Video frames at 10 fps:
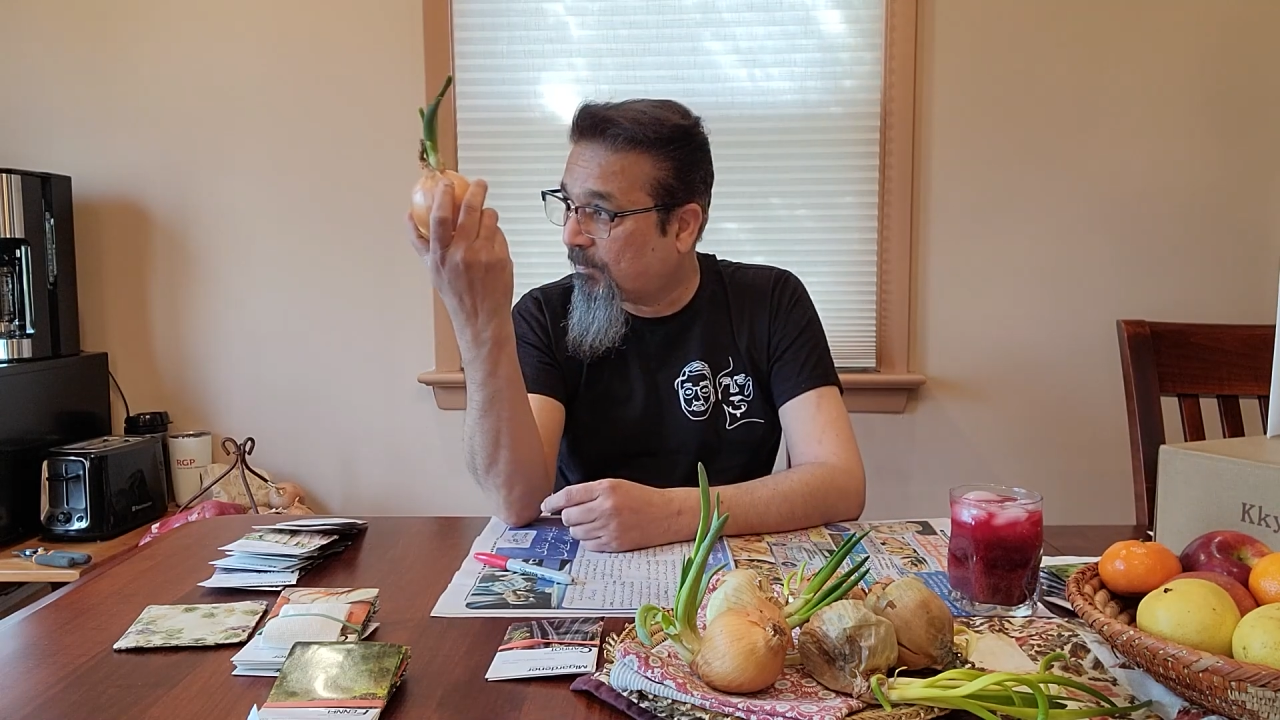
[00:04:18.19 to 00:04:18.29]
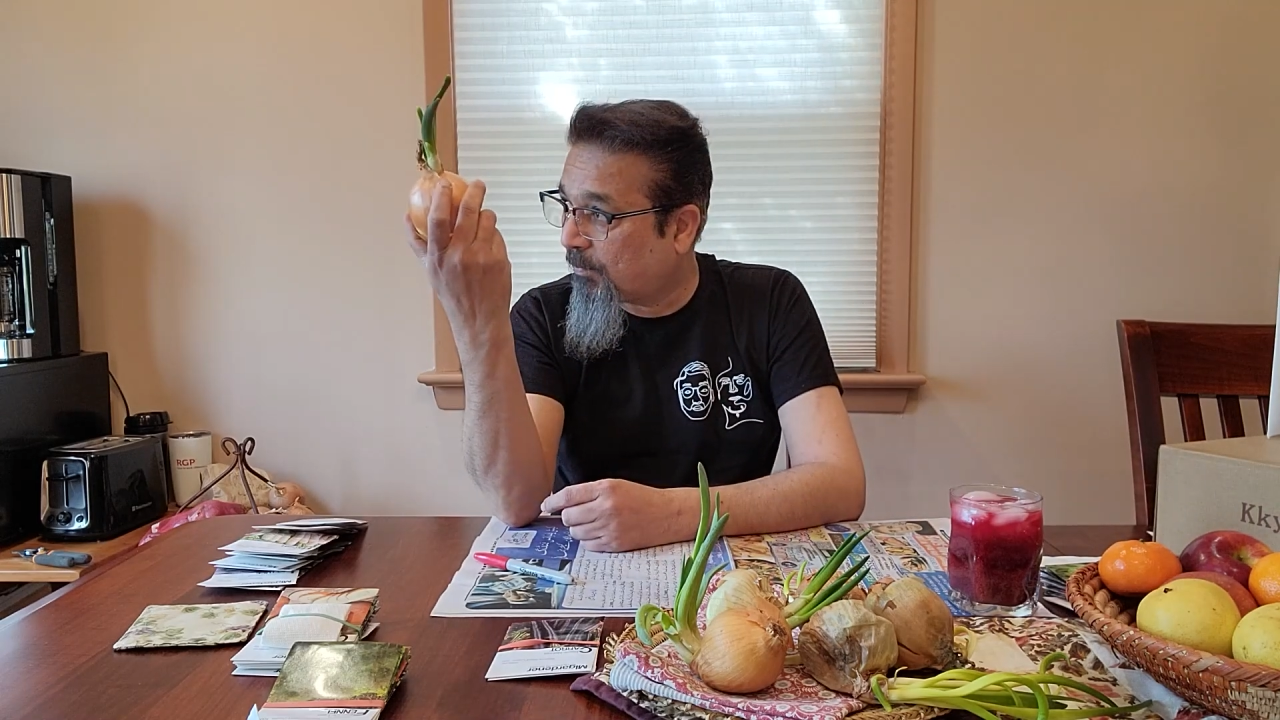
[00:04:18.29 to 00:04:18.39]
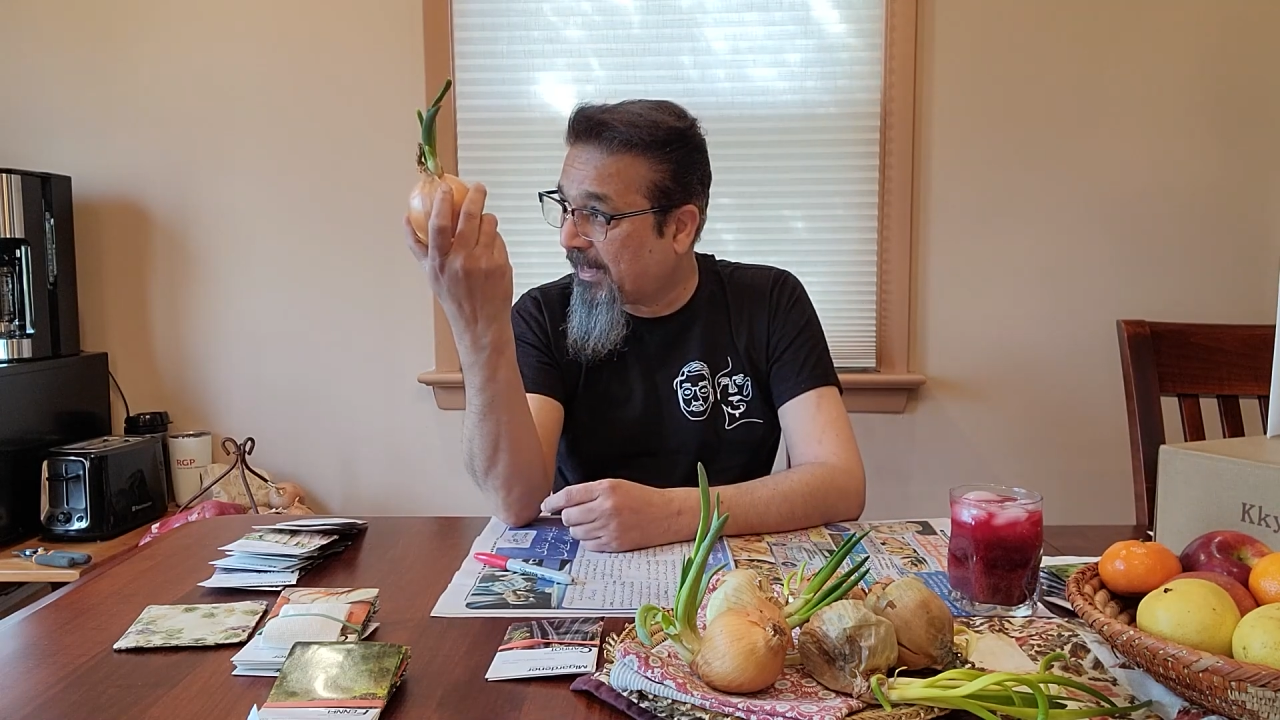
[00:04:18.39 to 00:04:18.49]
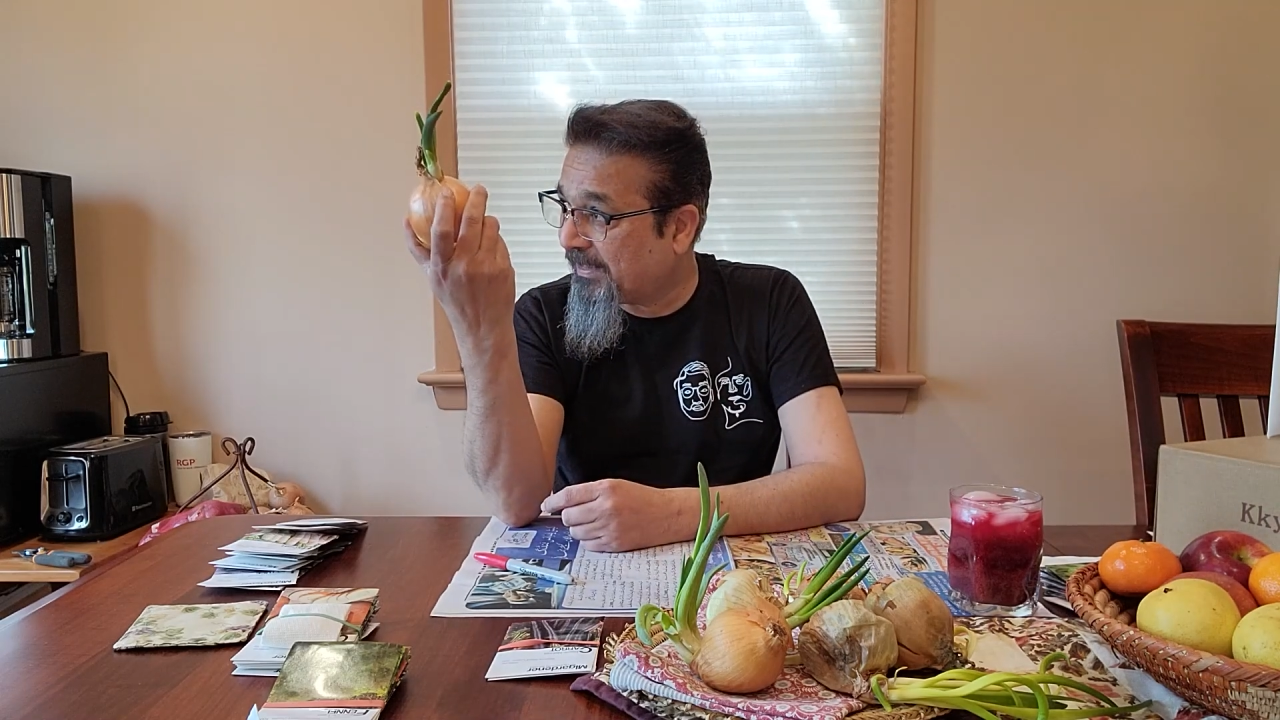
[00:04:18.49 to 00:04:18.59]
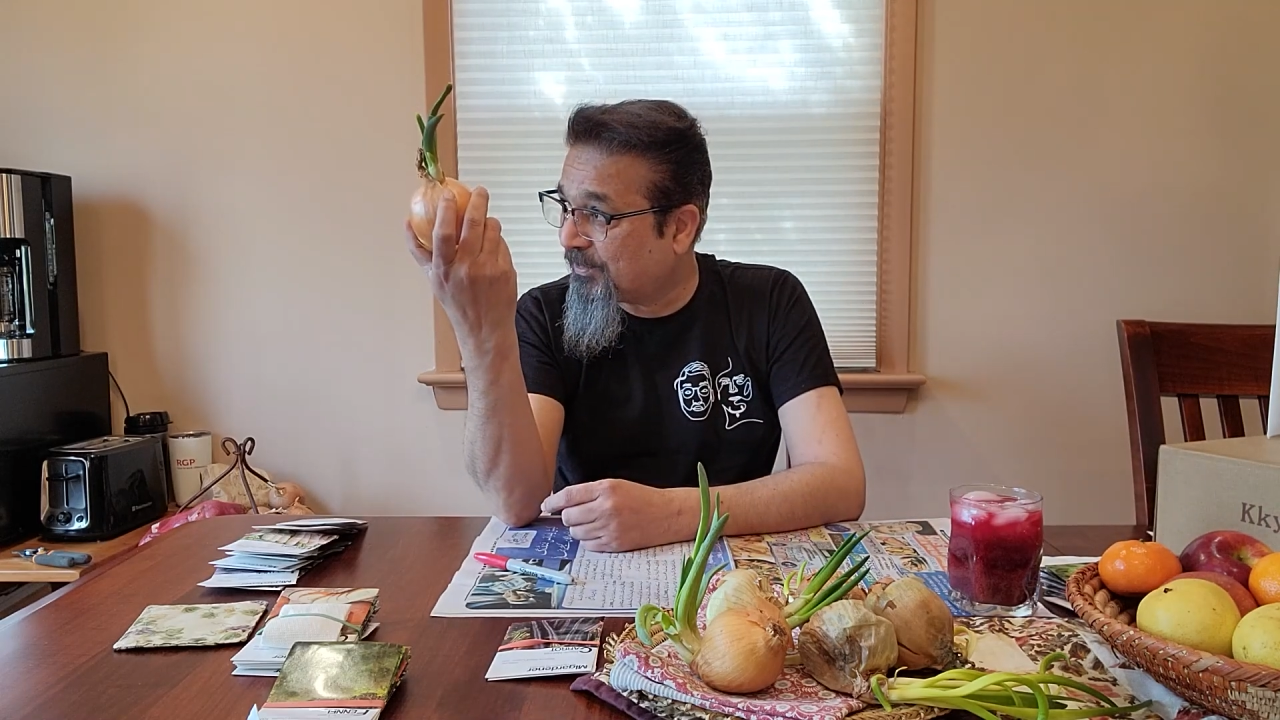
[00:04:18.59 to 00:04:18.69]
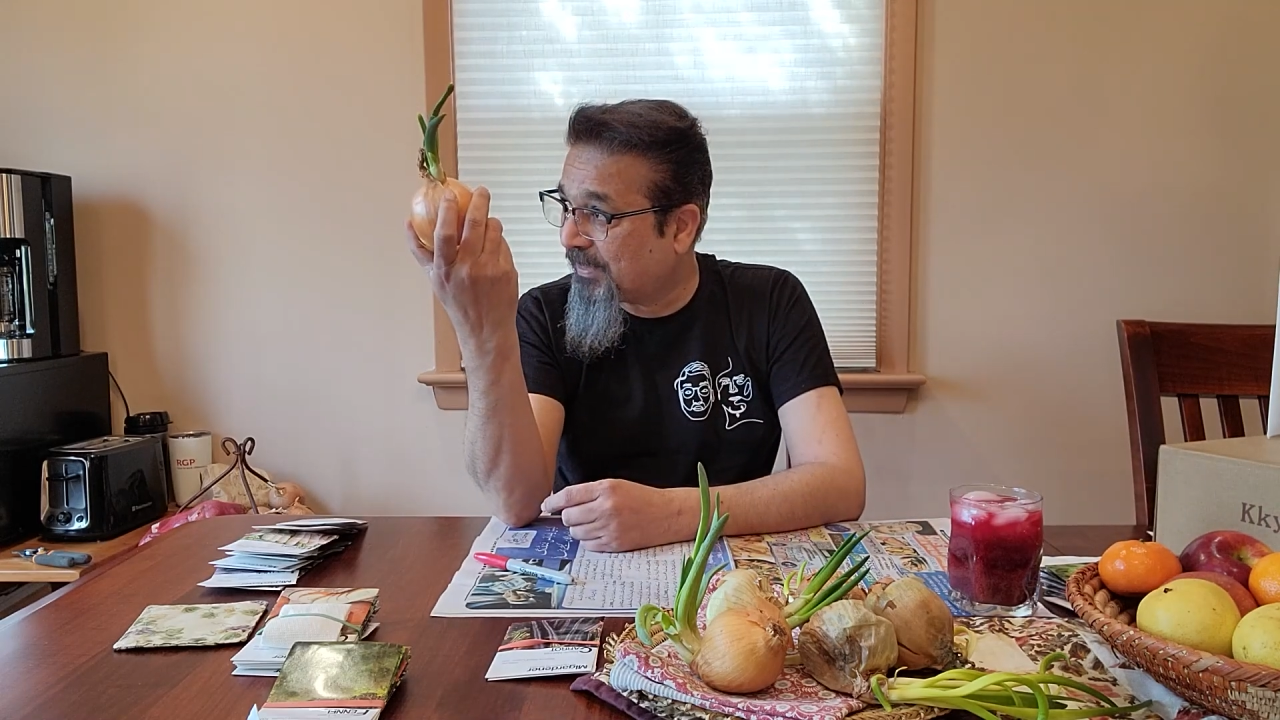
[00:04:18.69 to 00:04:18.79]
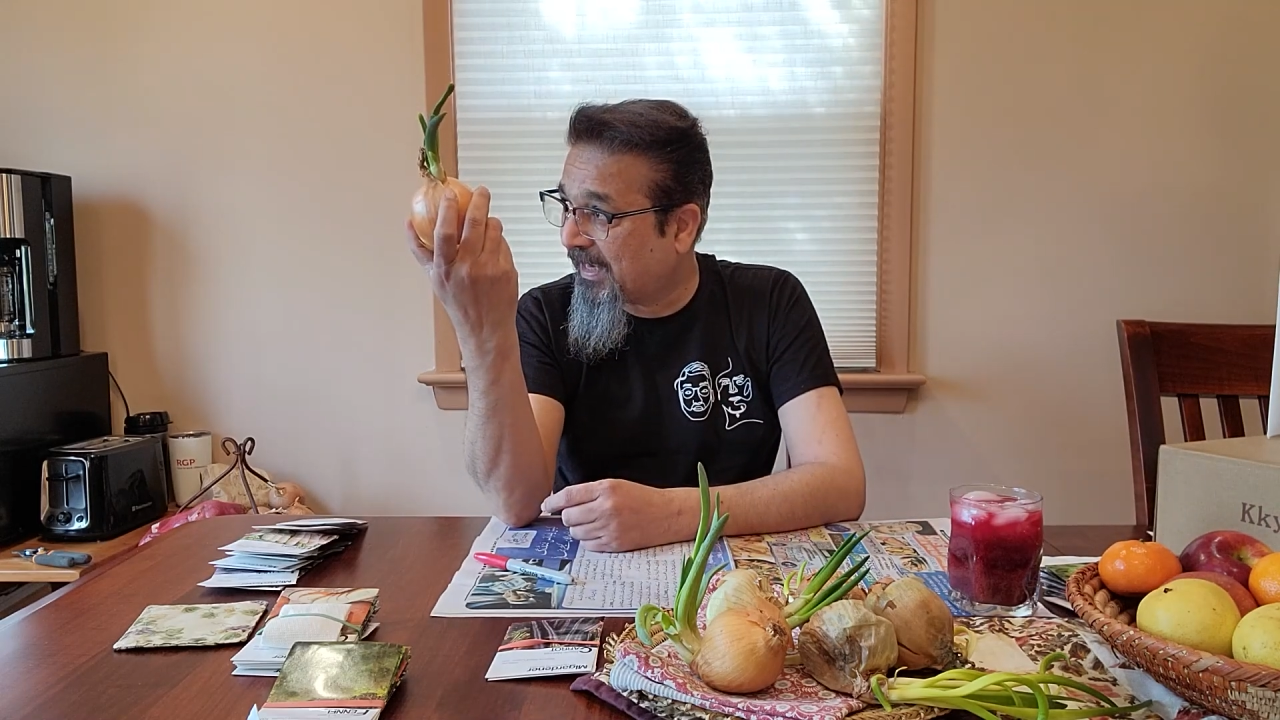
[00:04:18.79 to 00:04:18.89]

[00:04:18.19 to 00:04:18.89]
why do I